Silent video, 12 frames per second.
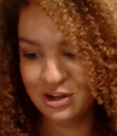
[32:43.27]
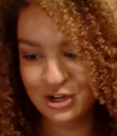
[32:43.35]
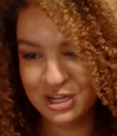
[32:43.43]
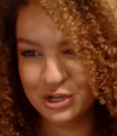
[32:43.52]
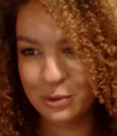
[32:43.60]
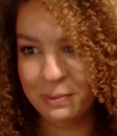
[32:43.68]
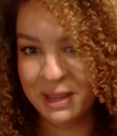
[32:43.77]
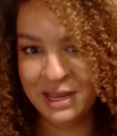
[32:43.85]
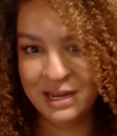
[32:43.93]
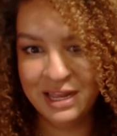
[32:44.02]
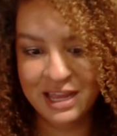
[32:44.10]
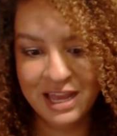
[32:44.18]
of look at your
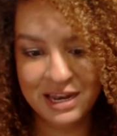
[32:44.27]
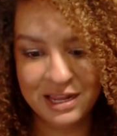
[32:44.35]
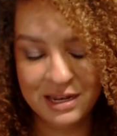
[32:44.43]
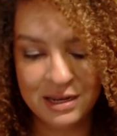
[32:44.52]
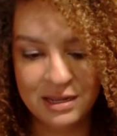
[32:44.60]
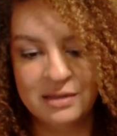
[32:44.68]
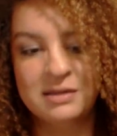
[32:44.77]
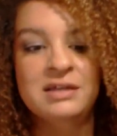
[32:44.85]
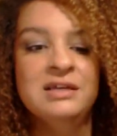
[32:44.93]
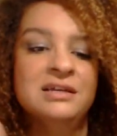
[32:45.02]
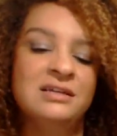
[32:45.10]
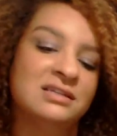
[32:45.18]
painting and then
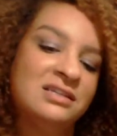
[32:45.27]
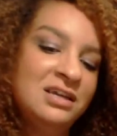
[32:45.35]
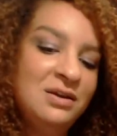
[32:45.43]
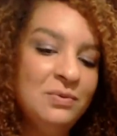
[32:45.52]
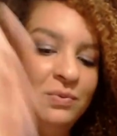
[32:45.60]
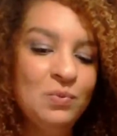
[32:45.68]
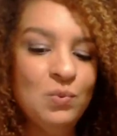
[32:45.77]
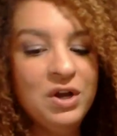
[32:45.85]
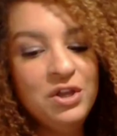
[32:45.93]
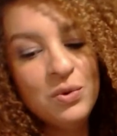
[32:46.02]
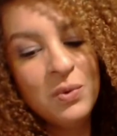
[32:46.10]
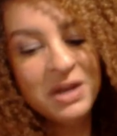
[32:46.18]
see
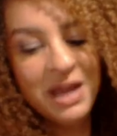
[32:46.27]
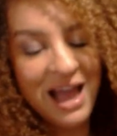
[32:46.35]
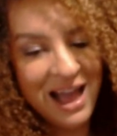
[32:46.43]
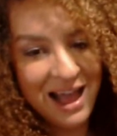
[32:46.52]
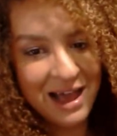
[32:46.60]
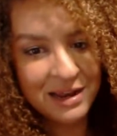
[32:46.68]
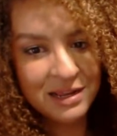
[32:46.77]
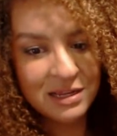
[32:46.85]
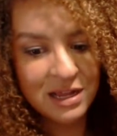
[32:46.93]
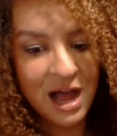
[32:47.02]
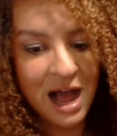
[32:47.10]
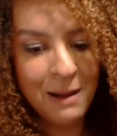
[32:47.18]
what you want to add.
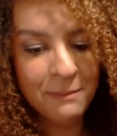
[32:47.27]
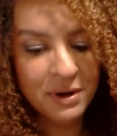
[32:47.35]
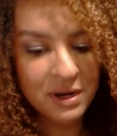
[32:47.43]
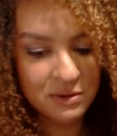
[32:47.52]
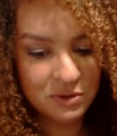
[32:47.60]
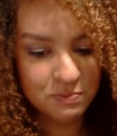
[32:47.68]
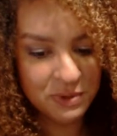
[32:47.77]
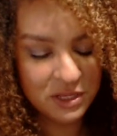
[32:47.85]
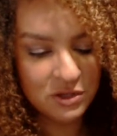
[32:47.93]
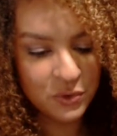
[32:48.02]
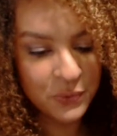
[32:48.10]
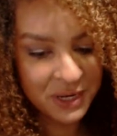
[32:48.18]
I'm going to be
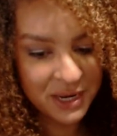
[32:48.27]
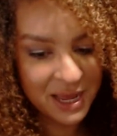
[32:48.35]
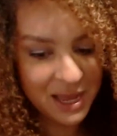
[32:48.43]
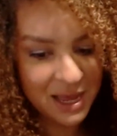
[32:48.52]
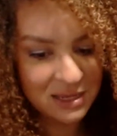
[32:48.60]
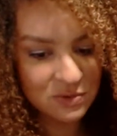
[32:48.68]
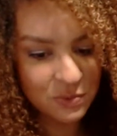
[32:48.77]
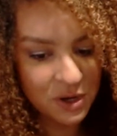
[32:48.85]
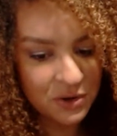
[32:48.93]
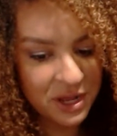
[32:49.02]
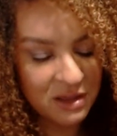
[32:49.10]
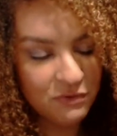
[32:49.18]
doing that as
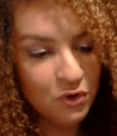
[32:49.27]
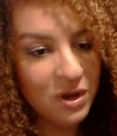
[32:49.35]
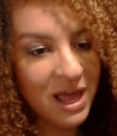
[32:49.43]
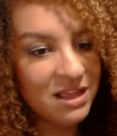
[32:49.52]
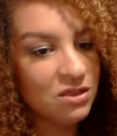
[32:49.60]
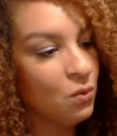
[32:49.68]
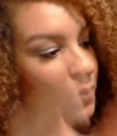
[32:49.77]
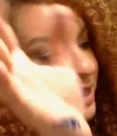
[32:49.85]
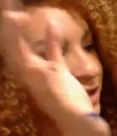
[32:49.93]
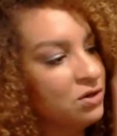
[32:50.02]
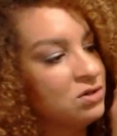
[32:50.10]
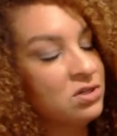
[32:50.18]
well. Now, if you like the way
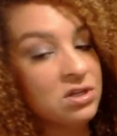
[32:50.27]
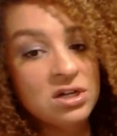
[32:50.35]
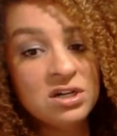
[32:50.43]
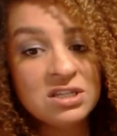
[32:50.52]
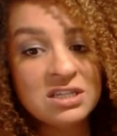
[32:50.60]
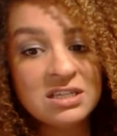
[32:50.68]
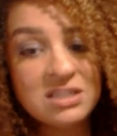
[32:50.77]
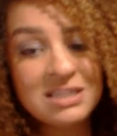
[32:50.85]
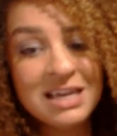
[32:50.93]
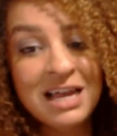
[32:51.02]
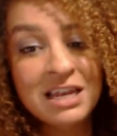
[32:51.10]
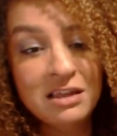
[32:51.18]
yours looks, just
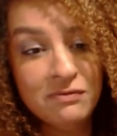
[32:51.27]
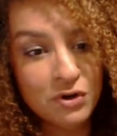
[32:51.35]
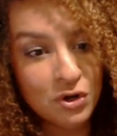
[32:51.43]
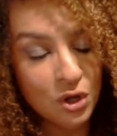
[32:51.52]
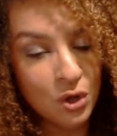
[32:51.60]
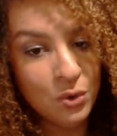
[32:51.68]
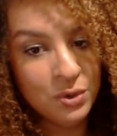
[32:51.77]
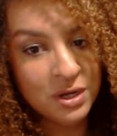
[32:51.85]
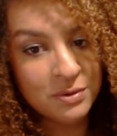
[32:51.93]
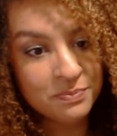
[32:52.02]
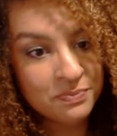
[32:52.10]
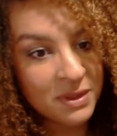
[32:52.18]
kind of leave it alone.
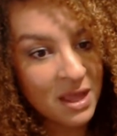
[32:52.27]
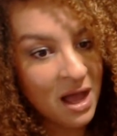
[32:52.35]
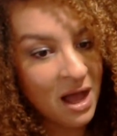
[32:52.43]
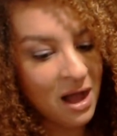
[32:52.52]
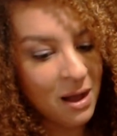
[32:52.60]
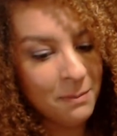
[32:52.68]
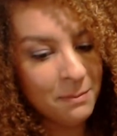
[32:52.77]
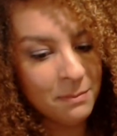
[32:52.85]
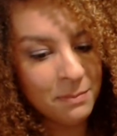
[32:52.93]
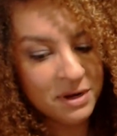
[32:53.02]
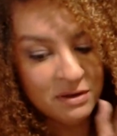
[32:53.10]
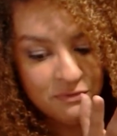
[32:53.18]

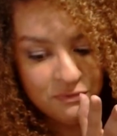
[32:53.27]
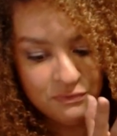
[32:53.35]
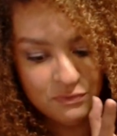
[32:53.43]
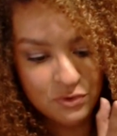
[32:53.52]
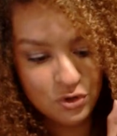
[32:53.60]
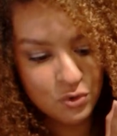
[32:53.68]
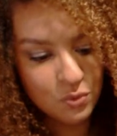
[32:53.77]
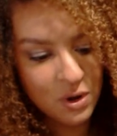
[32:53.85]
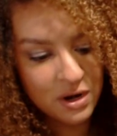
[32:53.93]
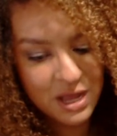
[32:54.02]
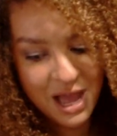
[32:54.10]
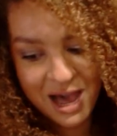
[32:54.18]
But if you
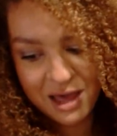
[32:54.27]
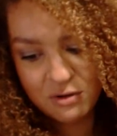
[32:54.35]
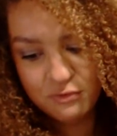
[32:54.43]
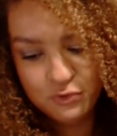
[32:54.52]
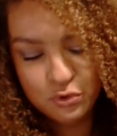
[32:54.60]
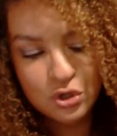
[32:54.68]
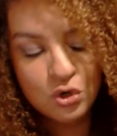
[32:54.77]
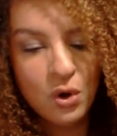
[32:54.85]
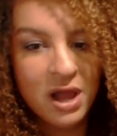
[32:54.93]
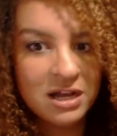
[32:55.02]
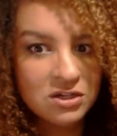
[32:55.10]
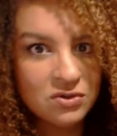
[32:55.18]
want to add a few little
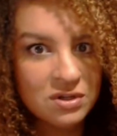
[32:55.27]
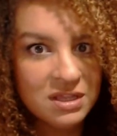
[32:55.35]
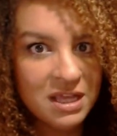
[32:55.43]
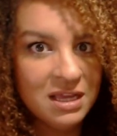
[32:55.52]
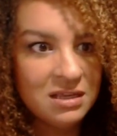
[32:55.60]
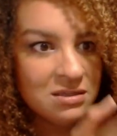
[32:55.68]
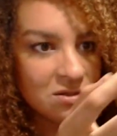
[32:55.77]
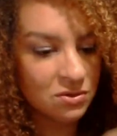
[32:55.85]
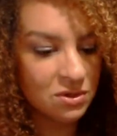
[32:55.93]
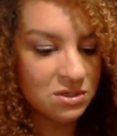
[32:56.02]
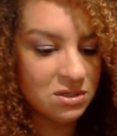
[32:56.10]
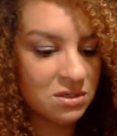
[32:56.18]
extra things, you
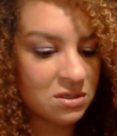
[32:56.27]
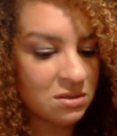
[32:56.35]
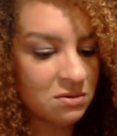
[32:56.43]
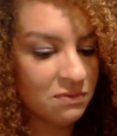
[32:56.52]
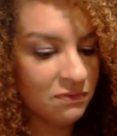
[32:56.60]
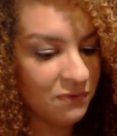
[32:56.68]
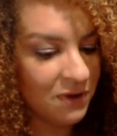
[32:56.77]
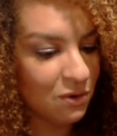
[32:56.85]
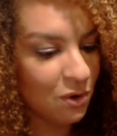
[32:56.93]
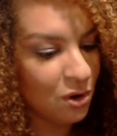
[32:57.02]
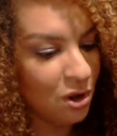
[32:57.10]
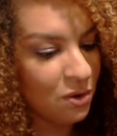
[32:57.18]
can just
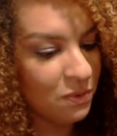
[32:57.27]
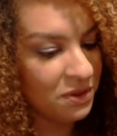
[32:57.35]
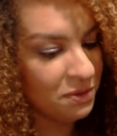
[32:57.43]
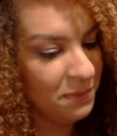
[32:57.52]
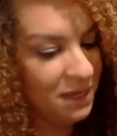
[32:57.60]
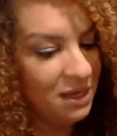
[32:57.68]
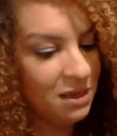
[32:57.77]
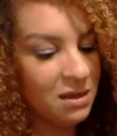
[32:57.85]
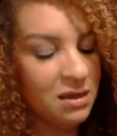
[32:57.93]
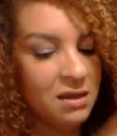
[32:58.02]
follow along with me.